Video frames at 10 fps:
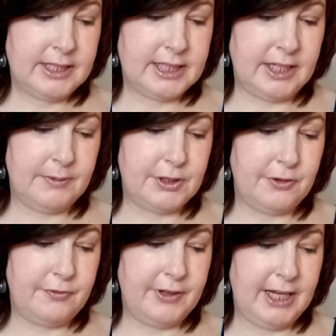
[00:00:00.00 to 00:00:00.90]
See what
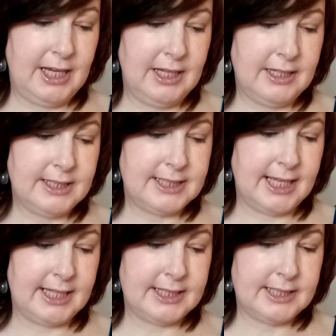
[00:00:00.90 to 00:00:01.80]
you feel,
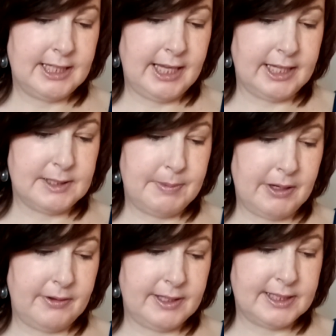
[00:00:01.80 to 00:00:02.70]
sense,
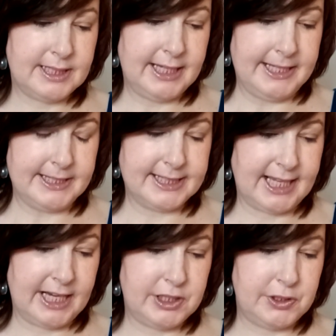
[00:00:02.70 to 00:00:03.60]
experience
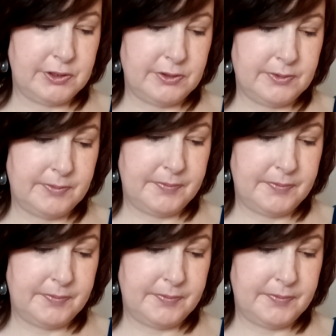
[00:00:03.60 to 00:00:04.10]
inside you.